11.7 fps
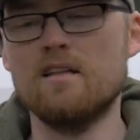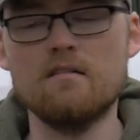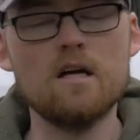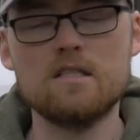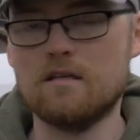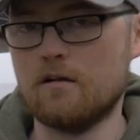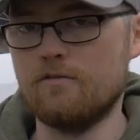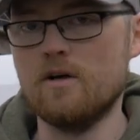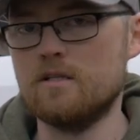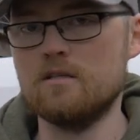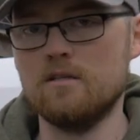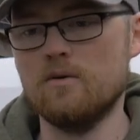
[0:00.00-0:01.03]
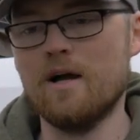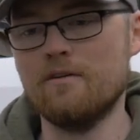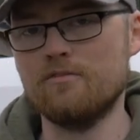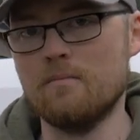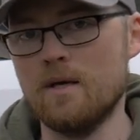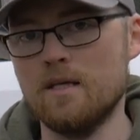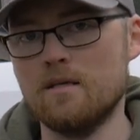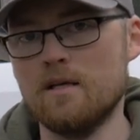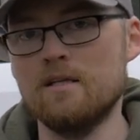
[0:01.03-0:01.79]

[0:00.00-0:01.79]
There are sacrifices that you'll have to make.